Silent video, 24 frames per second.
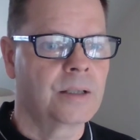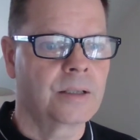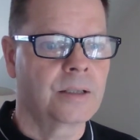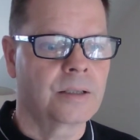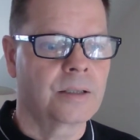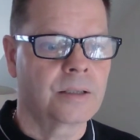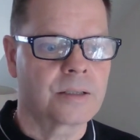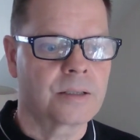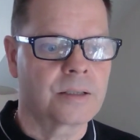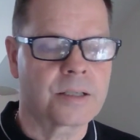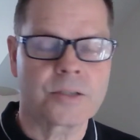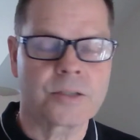
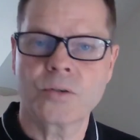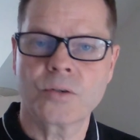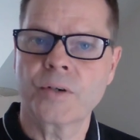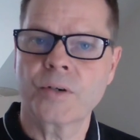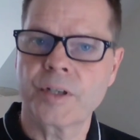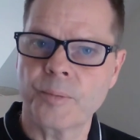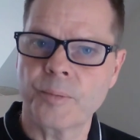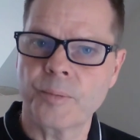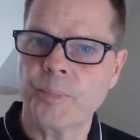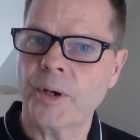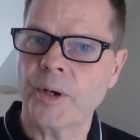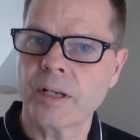The story of
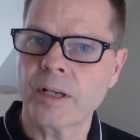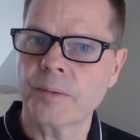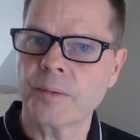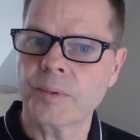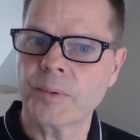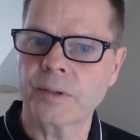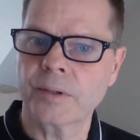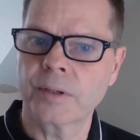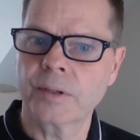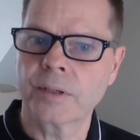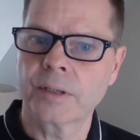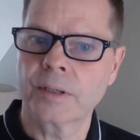the
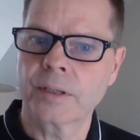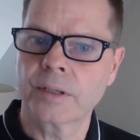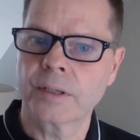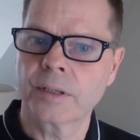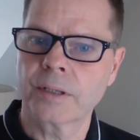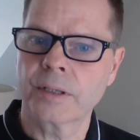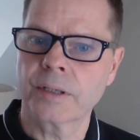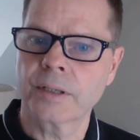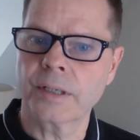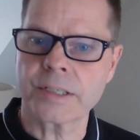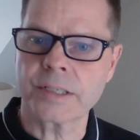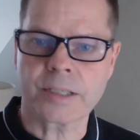Bible
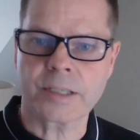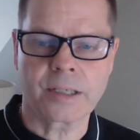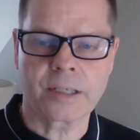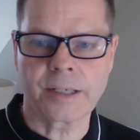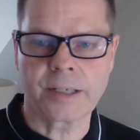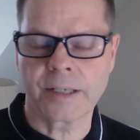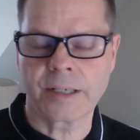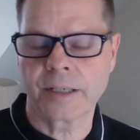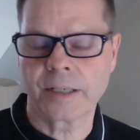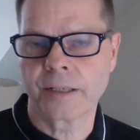is clear.